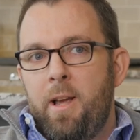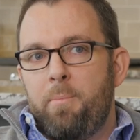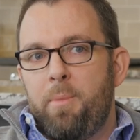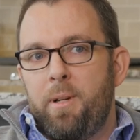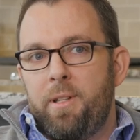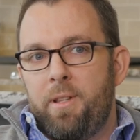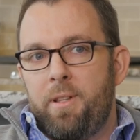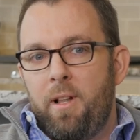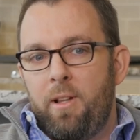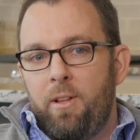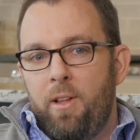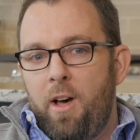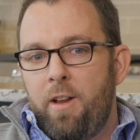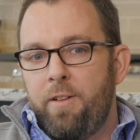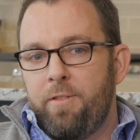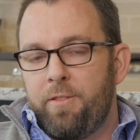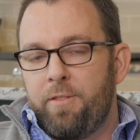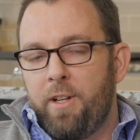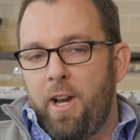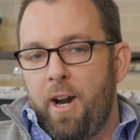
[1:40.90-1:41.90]
But a
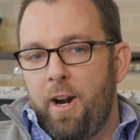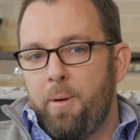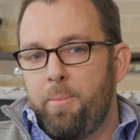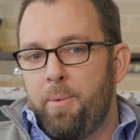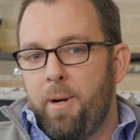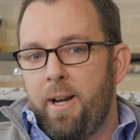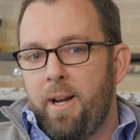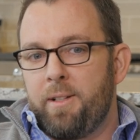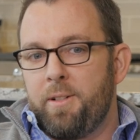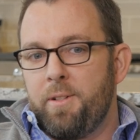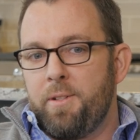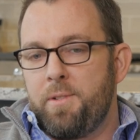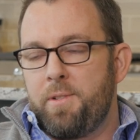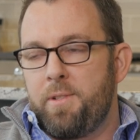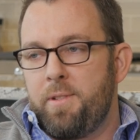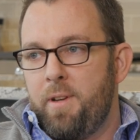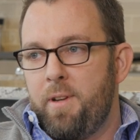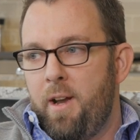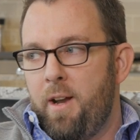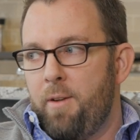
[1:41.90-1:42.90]
lot of
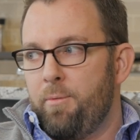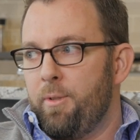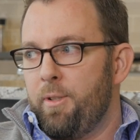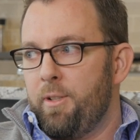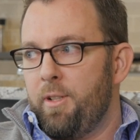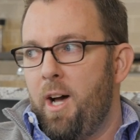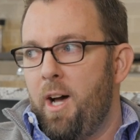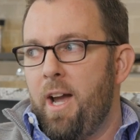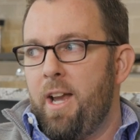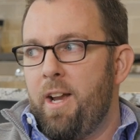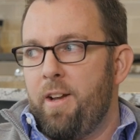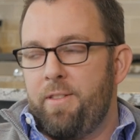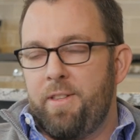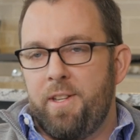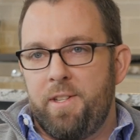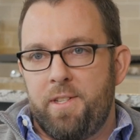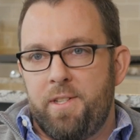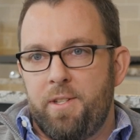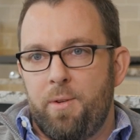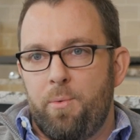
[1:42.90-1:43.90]
chiropractors rely on
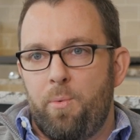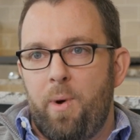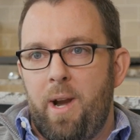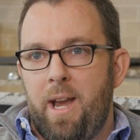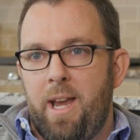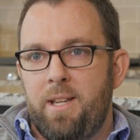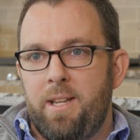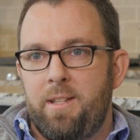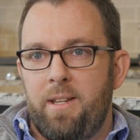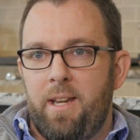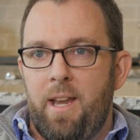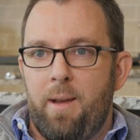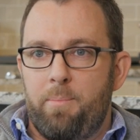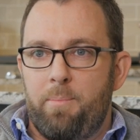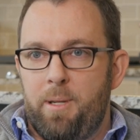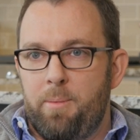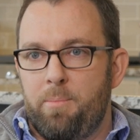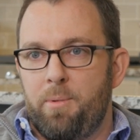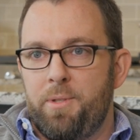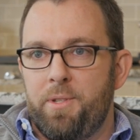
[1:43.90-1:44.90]
this as a way to get
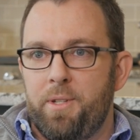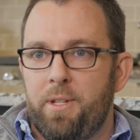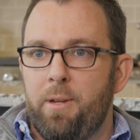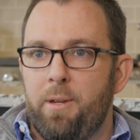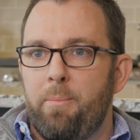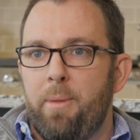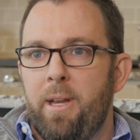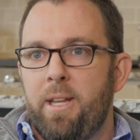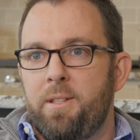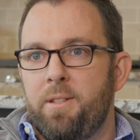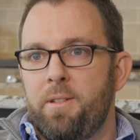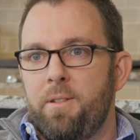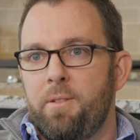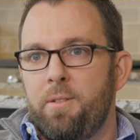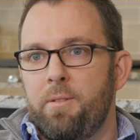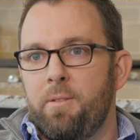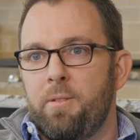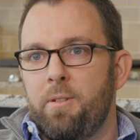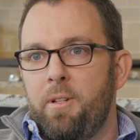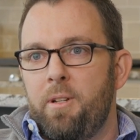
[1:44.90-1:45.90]
people to commit
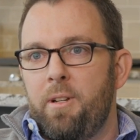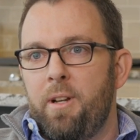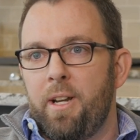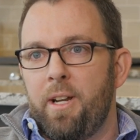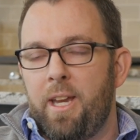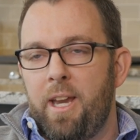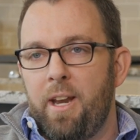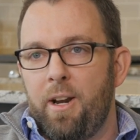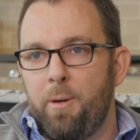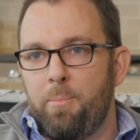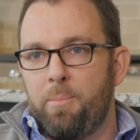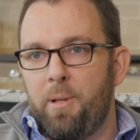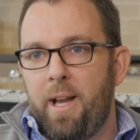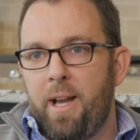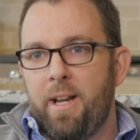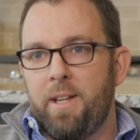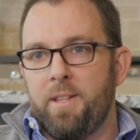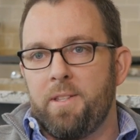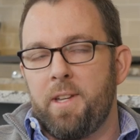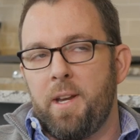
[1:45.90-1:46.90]
to a care
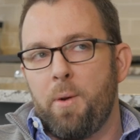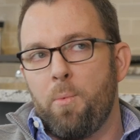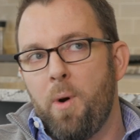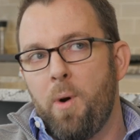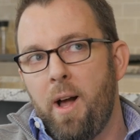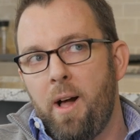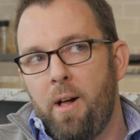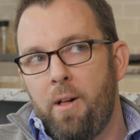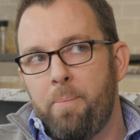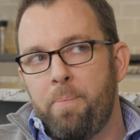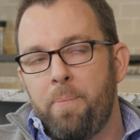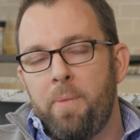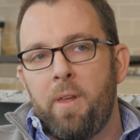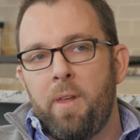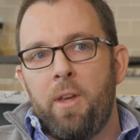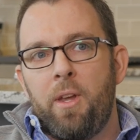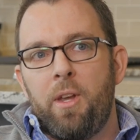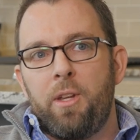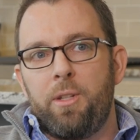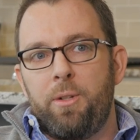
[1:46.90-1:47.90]
plan and say, well,
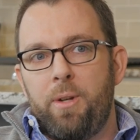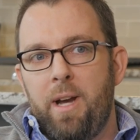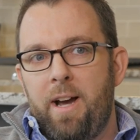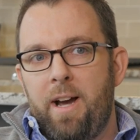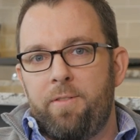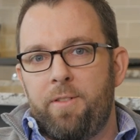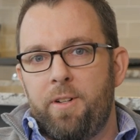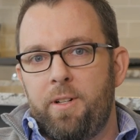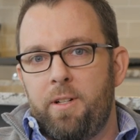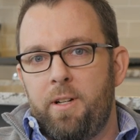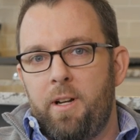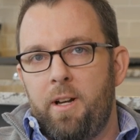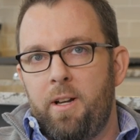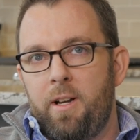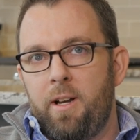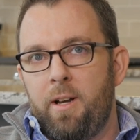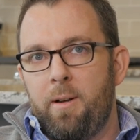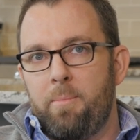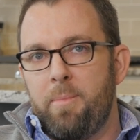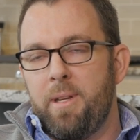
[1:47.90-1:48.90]
you have
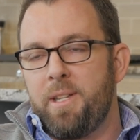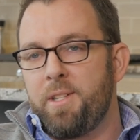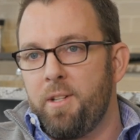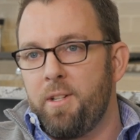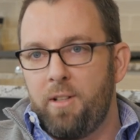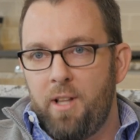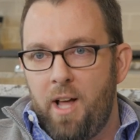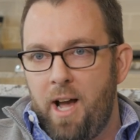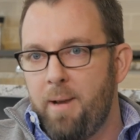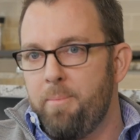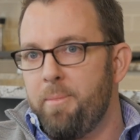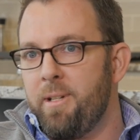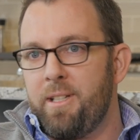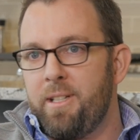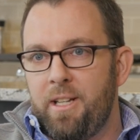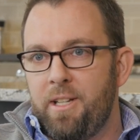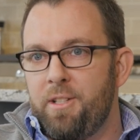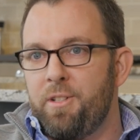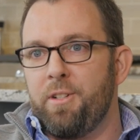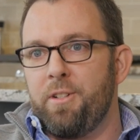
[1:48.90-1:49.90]
a
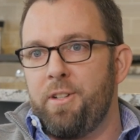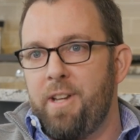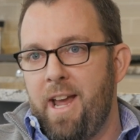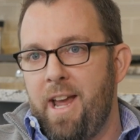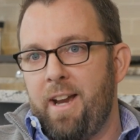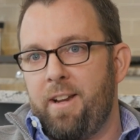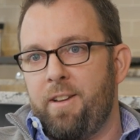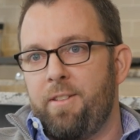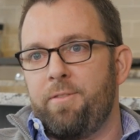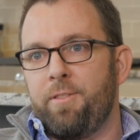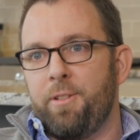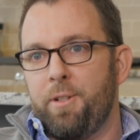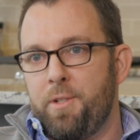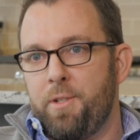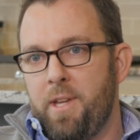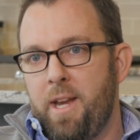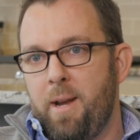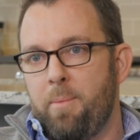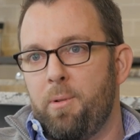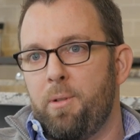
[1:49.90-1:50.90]
misalignment in your neck, for
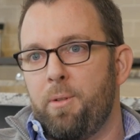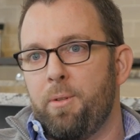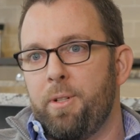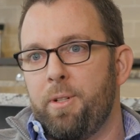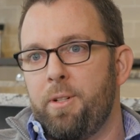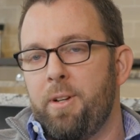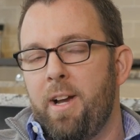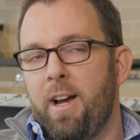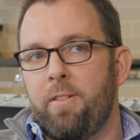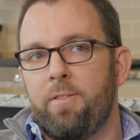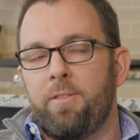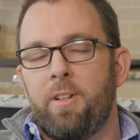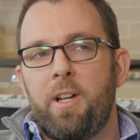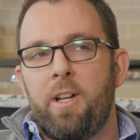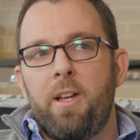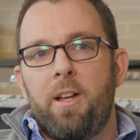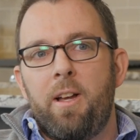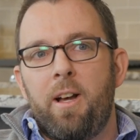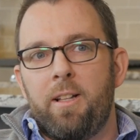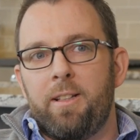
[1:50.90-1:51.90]
example, or you have
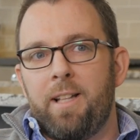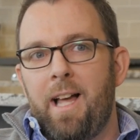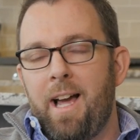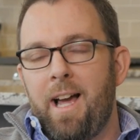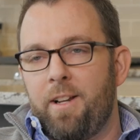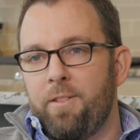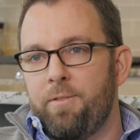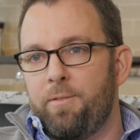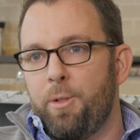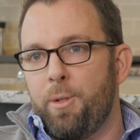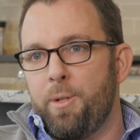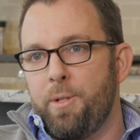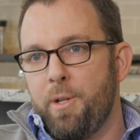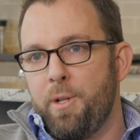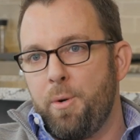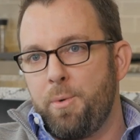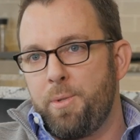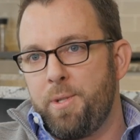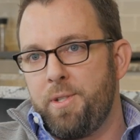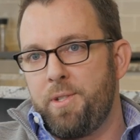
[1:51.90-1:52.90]
a lack of
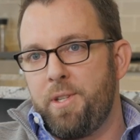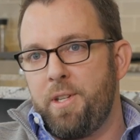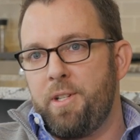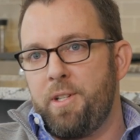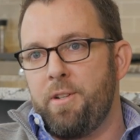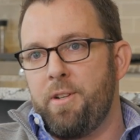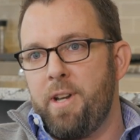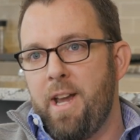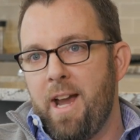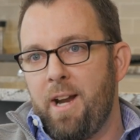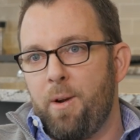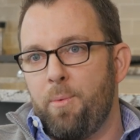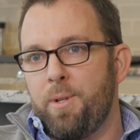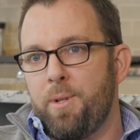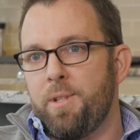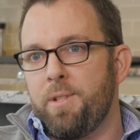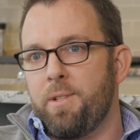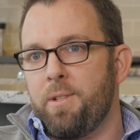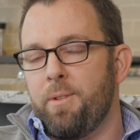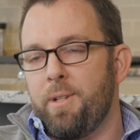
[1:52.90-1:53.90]
lordosis in your neck,
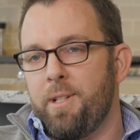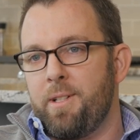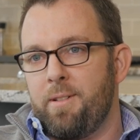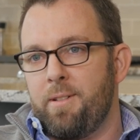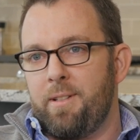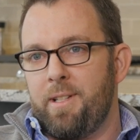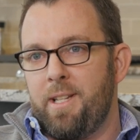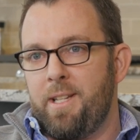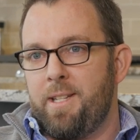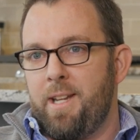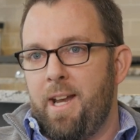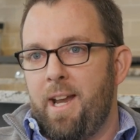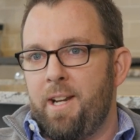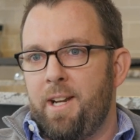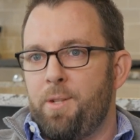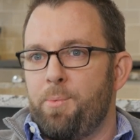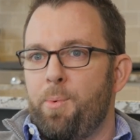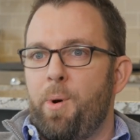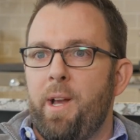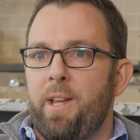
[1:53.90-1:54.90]
which is going to lead to
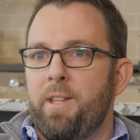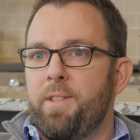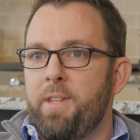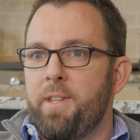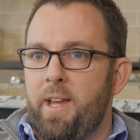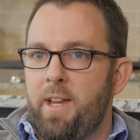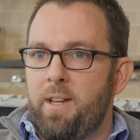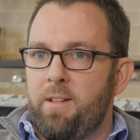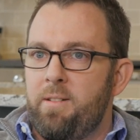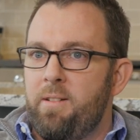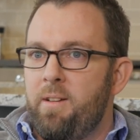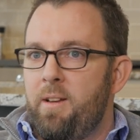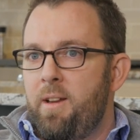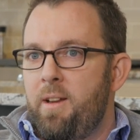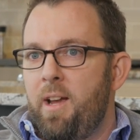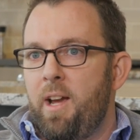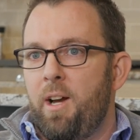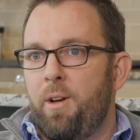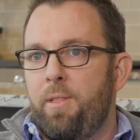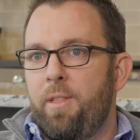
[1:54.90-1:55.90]
X, Y, and Z
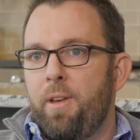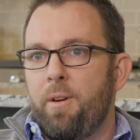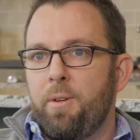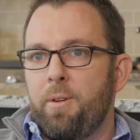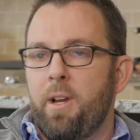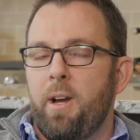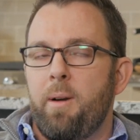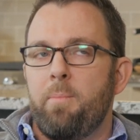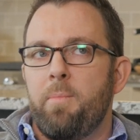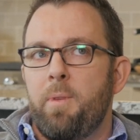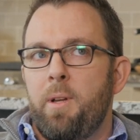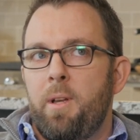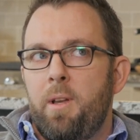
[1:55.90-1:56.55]
health outcome.